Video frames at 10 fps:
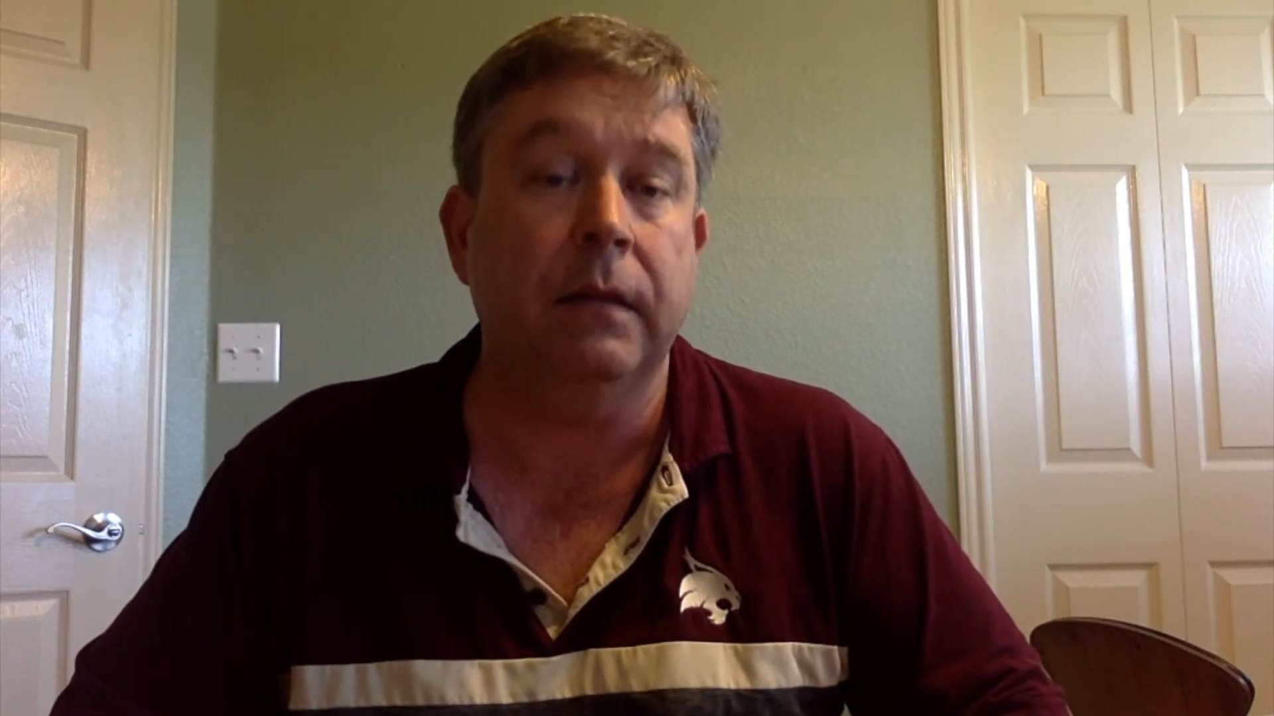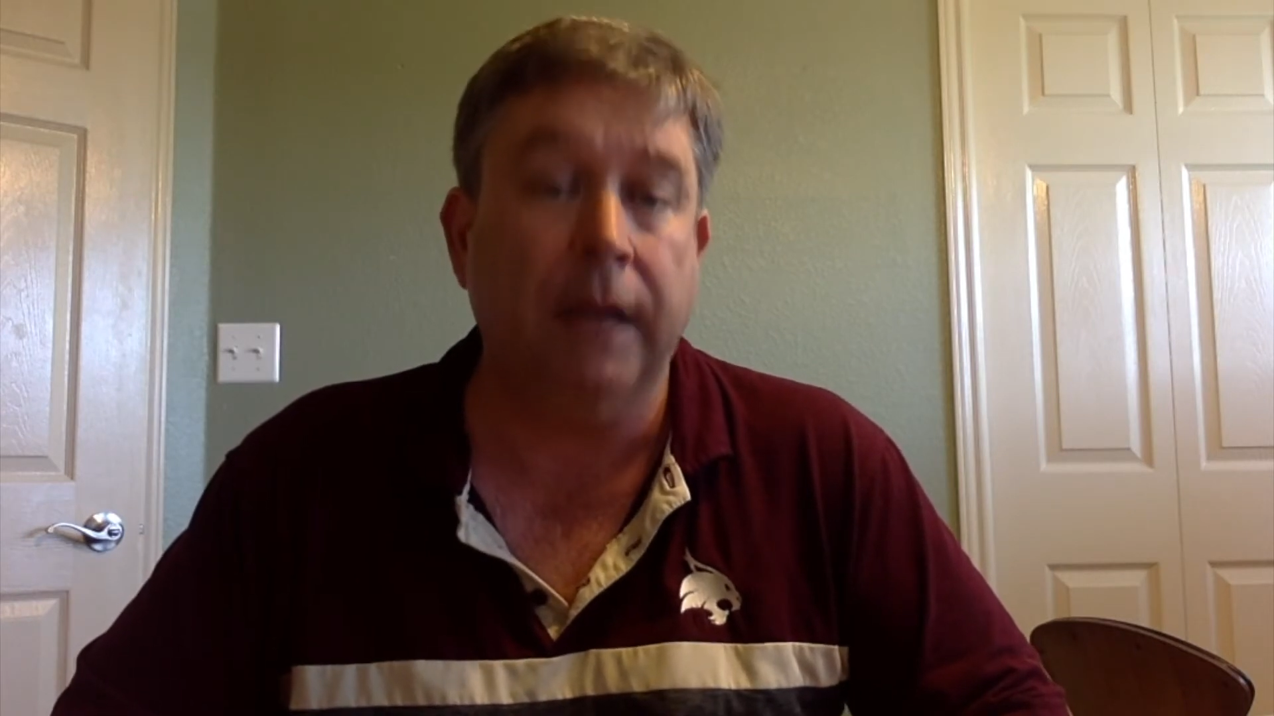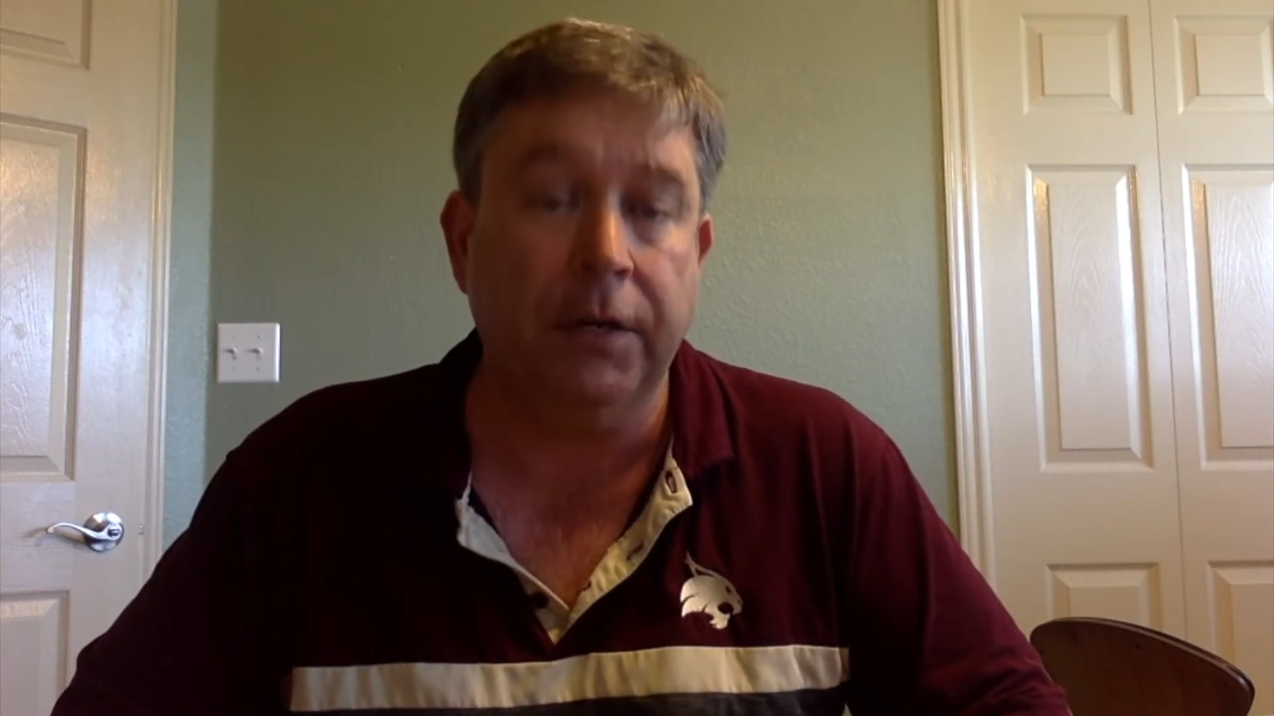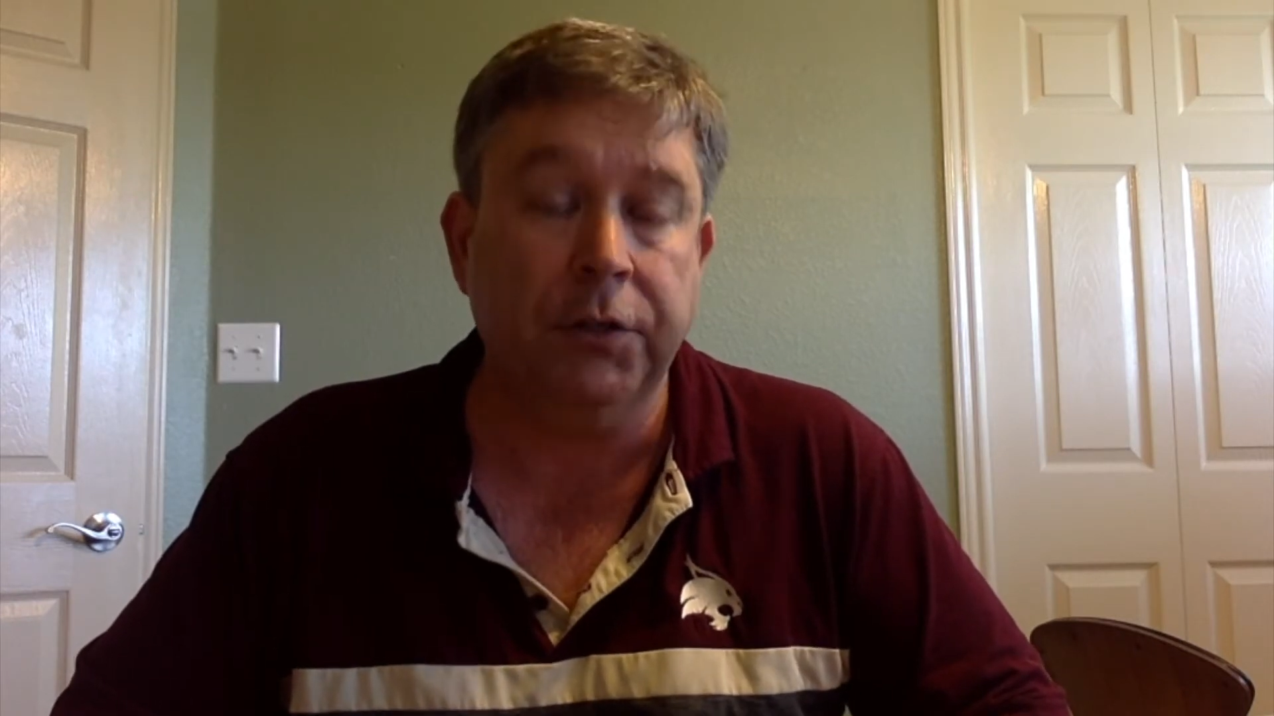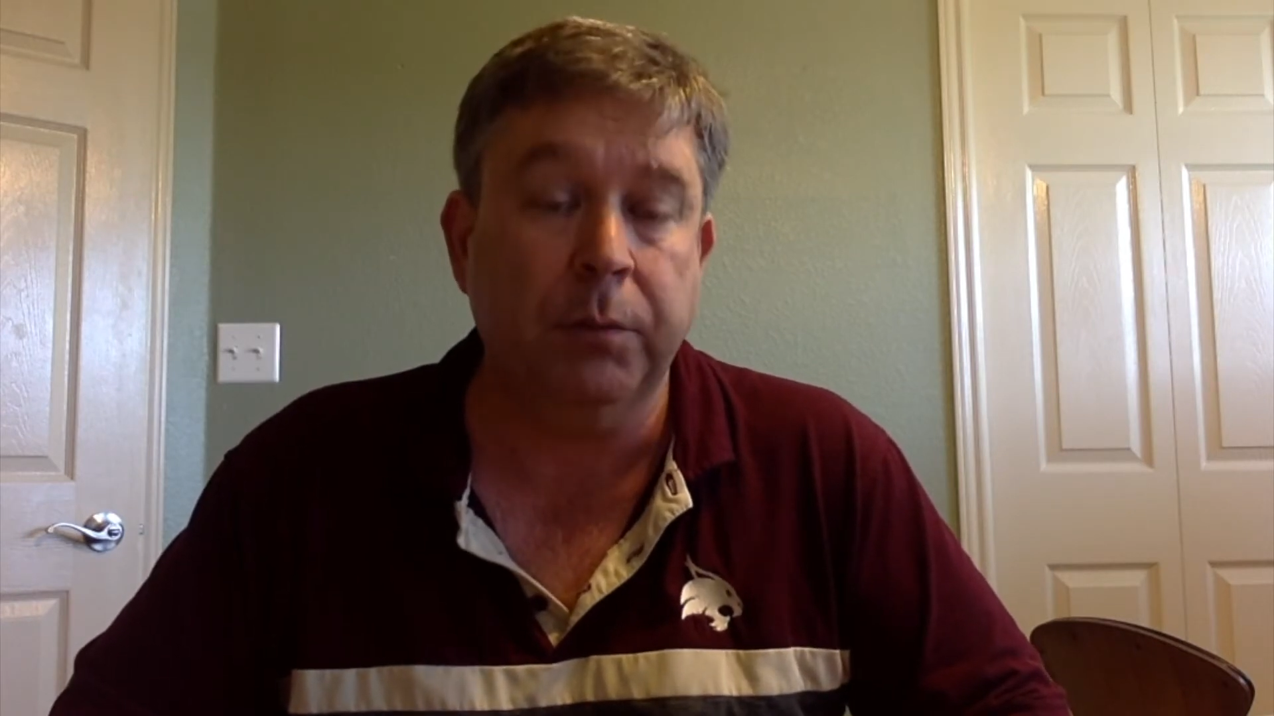lecture